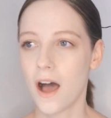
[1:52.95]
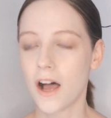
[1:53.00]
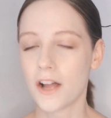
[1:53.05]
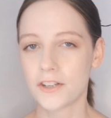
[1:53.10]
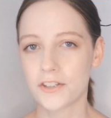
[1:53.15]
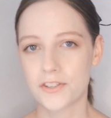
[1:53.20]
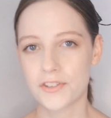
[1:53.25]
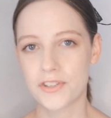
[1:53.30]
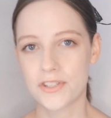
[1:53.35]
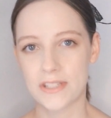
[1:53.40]

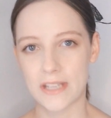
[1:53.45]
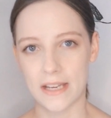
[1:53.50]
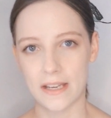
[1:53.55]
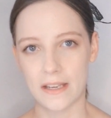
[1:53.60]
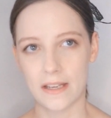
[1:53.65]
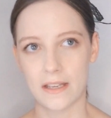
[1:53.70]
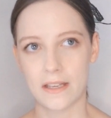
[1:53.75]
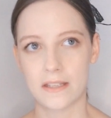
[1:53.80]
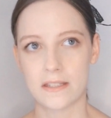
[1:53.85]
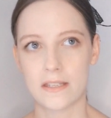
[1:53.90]

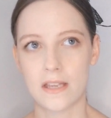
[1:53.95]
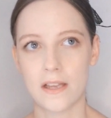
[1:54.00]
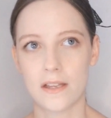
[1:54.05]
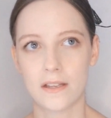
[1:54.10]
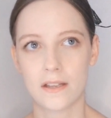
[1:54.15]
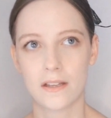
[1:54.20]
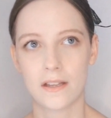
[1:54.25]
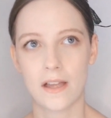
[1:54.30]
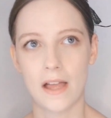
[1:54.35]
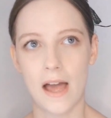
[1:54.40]
understand
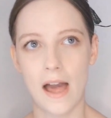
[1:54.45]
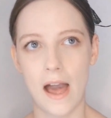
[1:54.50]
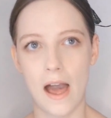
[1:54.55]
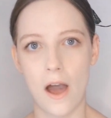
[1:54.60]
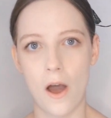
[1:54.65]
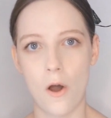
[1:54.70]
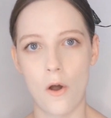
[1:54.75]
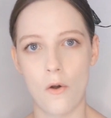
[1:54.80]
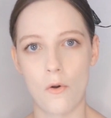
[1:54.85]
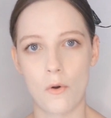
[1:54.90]

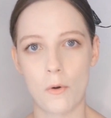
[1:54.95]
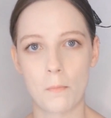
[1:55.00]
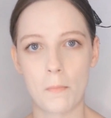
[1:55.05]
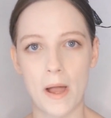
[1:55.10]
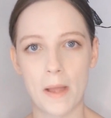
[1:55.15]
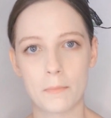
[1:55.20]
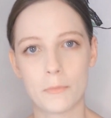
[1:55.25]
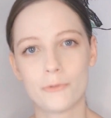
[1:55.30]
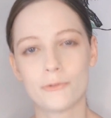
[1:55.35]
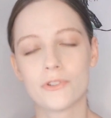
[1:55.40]
how
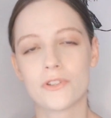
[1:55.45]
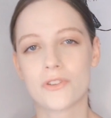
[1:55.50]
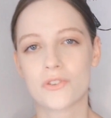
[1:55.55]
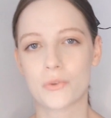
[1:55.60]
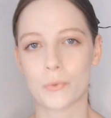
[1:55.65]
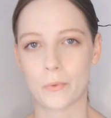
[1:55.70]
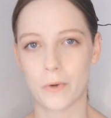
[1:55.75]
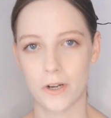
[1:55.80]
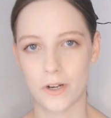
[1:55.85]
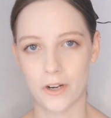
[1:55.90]
my mood
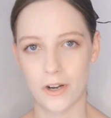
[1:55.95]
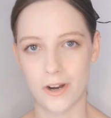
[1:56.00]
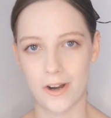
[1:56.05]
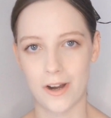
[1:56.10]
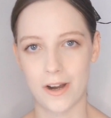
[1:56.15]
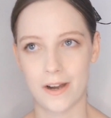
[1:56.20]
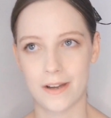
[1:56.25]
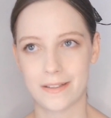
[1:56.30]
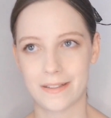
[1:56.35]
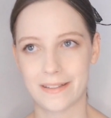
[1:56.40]

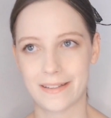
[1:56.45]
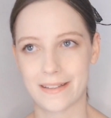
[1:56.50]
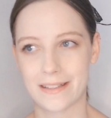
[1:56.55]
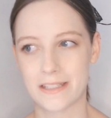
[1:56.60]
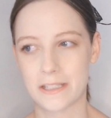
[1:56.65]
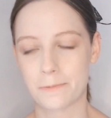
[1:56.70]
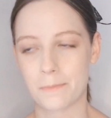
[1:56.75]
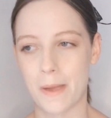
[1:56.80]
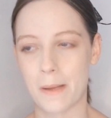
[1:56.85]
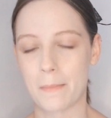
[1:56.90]
disorder
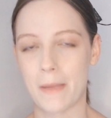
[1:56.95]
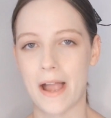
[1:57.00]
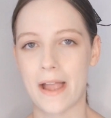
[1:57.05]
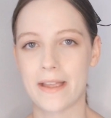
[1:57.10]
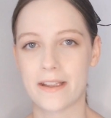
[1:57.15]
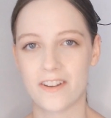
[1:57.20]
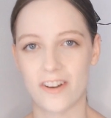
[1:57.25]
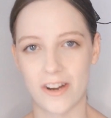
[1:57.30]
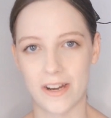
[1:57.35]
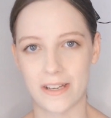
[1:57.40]
and my
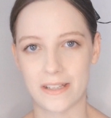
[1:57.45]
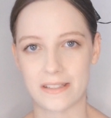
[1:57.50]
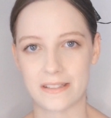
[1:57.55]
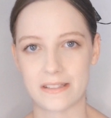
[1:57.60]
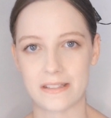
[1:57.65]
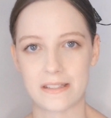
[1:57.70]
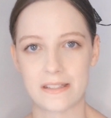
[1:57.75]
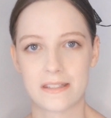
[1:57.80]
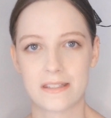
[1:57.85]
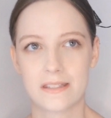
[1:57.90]

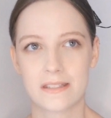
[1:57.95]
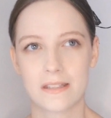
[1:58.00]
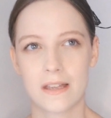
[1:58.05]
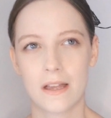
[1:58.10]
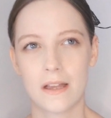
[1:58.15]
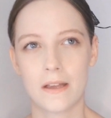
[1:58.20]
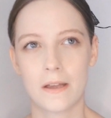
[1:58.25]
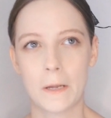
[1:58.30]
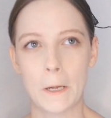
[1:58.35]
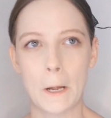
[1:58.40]
migraines
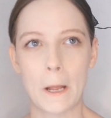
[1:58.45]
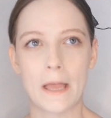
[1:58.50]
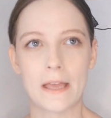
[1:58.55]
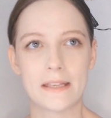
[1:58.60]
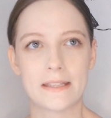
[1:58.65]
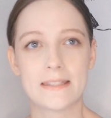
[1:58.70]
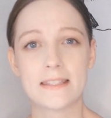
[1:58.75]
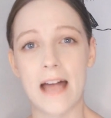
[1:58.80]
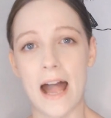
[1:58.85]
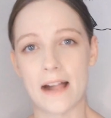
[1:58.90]

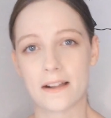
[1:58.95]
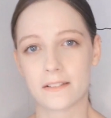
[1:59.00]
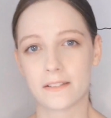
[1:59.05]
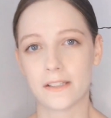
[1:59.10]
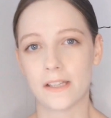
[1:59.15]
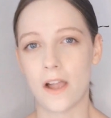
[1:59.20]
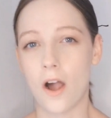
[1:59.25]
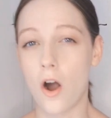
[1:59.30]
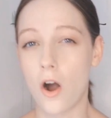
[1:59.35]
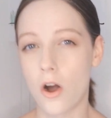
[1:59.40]

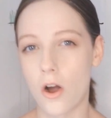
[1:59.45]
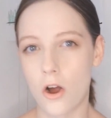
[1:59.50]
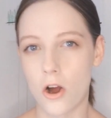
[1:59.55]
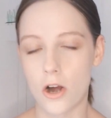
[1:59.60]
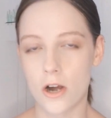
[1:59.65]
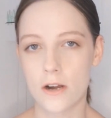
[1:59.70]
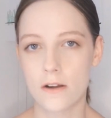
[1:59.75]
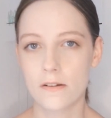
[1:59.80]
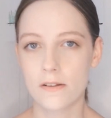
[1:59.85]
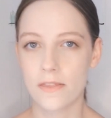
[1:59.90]
exactly
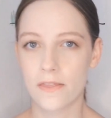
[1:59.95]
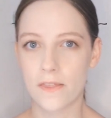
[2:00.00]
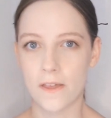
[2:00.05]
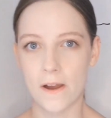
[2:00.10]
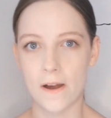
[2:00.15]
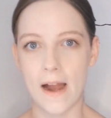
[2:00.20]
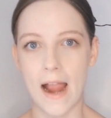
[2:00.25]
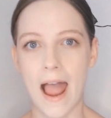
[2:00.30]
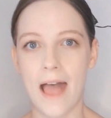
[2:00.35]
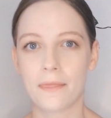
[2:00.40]
are,
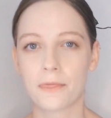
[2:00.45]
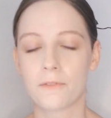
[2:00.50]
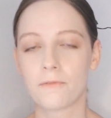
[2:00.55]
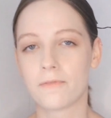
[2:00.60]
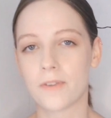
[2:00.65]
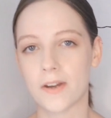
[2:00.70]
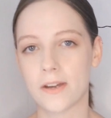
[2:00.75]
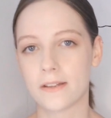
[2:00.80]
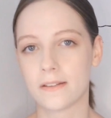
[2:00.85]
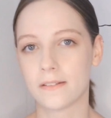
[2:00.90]
they're at the
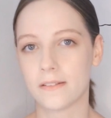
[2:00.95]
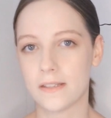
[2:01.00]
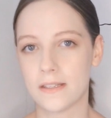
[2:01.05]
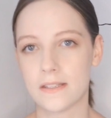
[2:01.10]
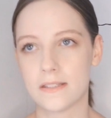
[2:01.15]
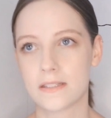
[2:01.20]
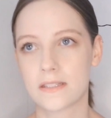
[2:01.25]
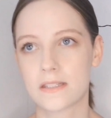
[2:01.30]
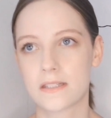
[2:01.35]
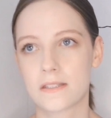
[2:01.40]
very
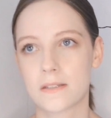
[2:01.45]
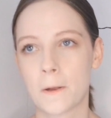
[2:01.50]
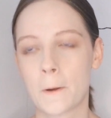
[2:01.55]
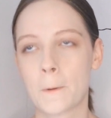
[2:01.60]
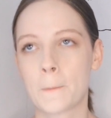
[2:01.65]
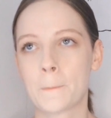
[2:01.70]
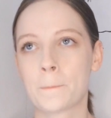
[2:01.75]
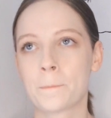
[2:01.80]
least